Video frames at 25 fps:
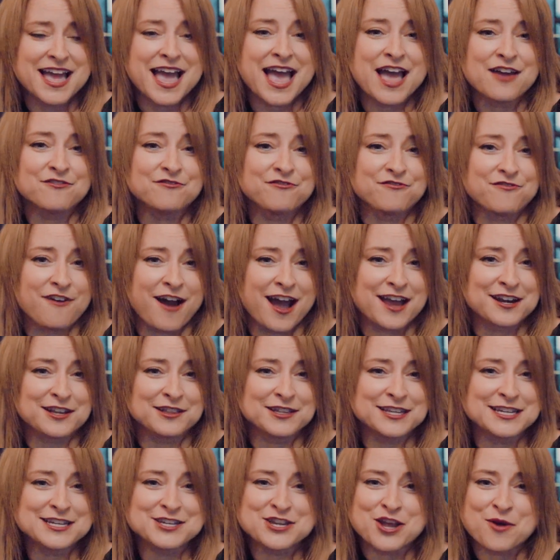And
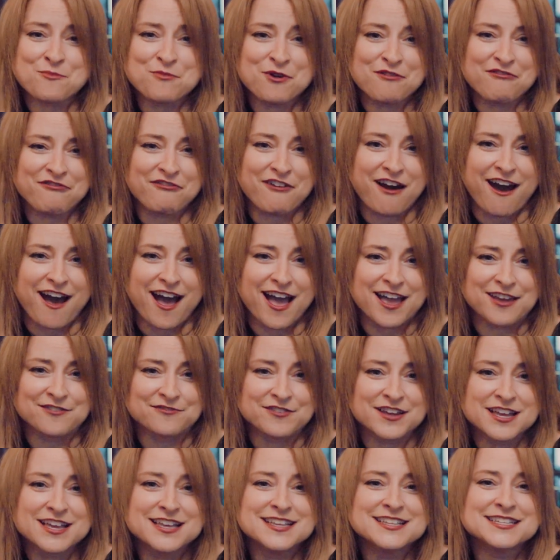finally, number five,
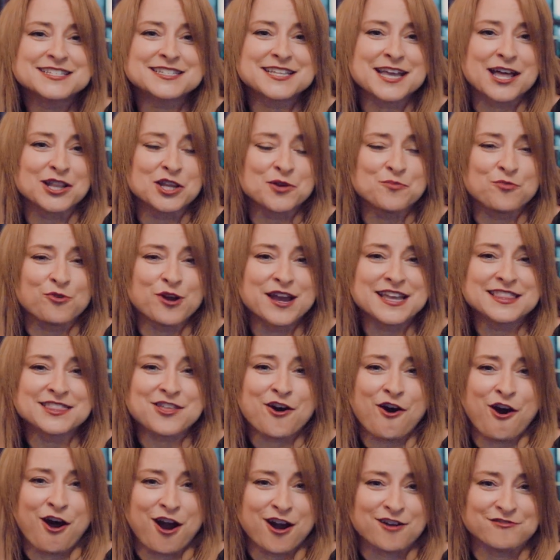celebrate the
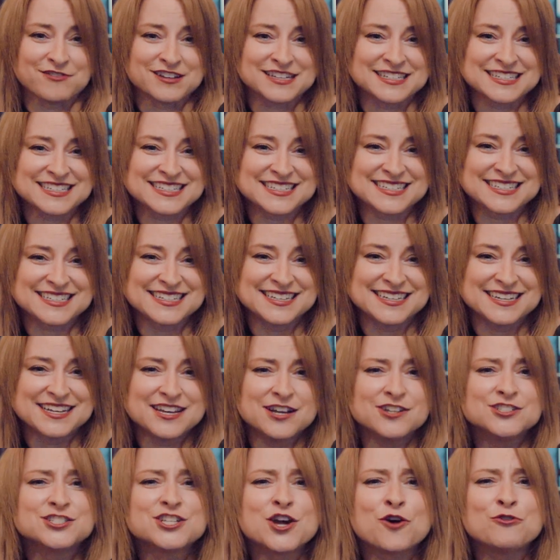harvest.
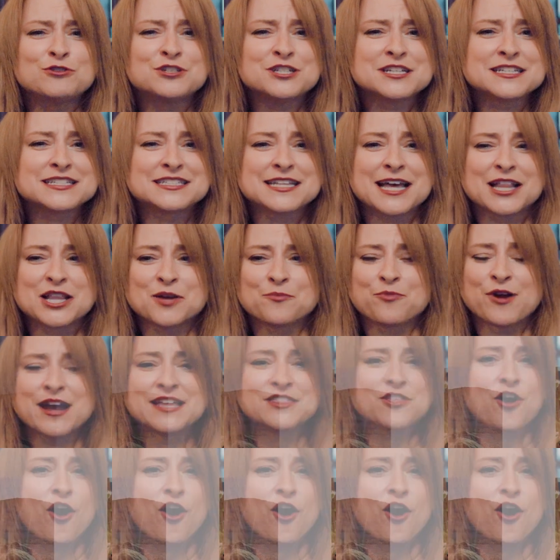Don't just celebrate